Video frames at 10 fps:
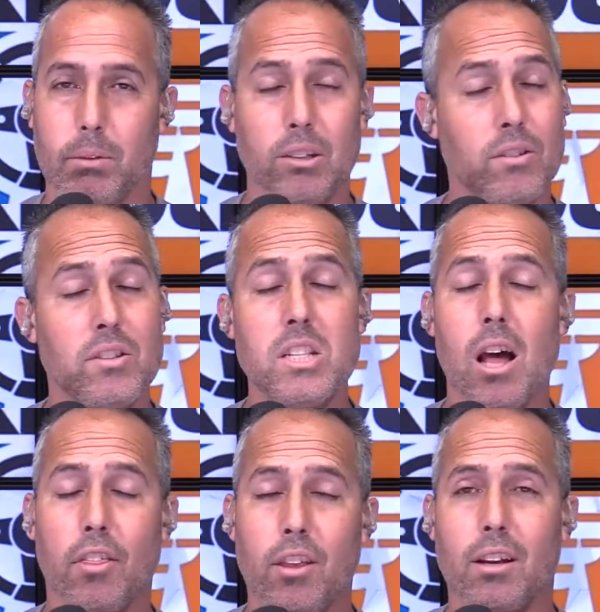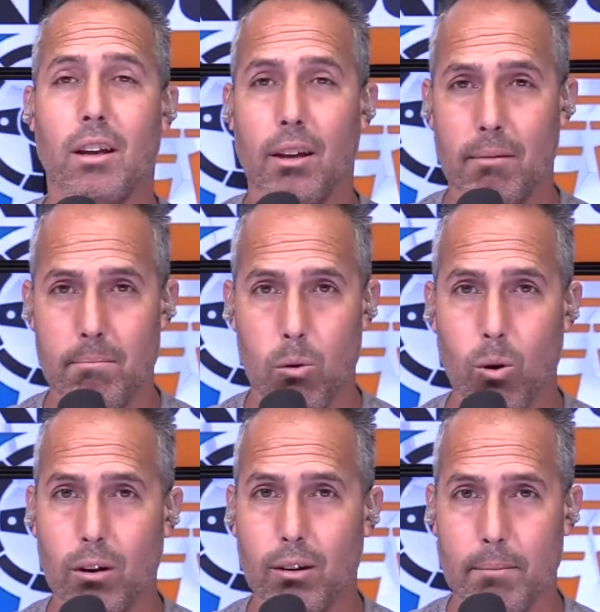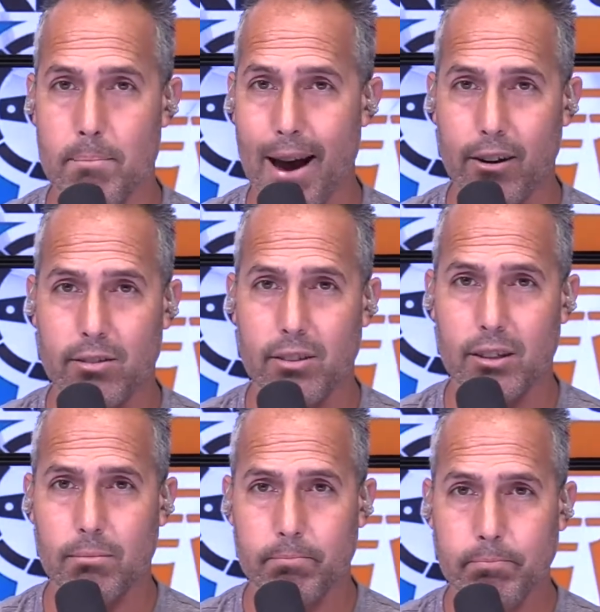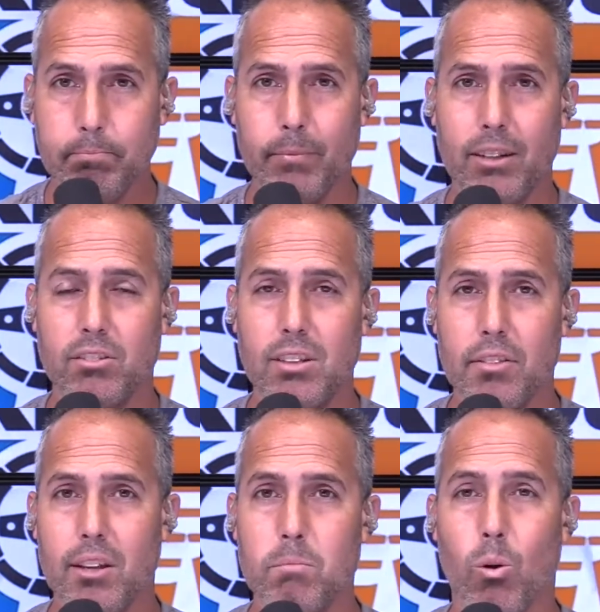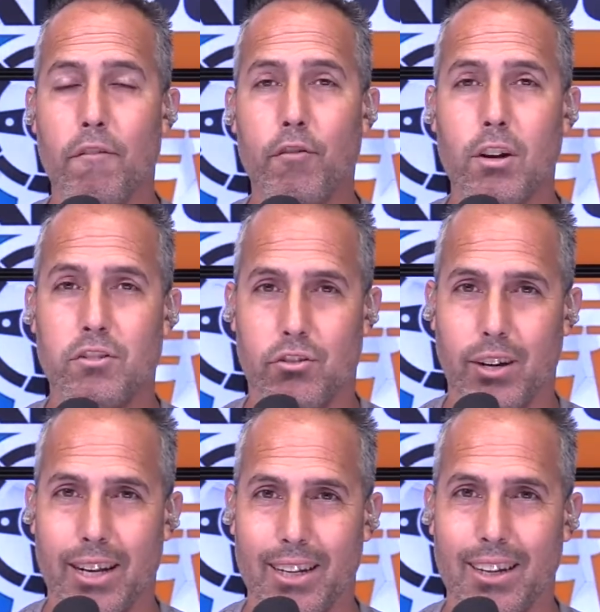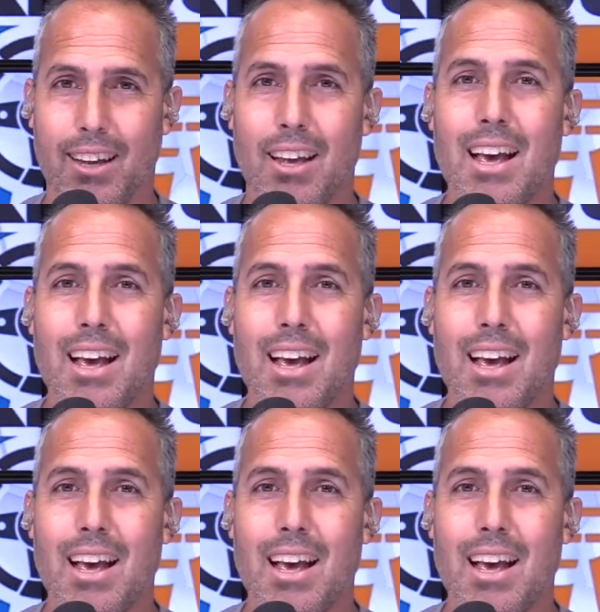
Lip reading: because there's nothing more embarrassing and there's nothing more frustrating,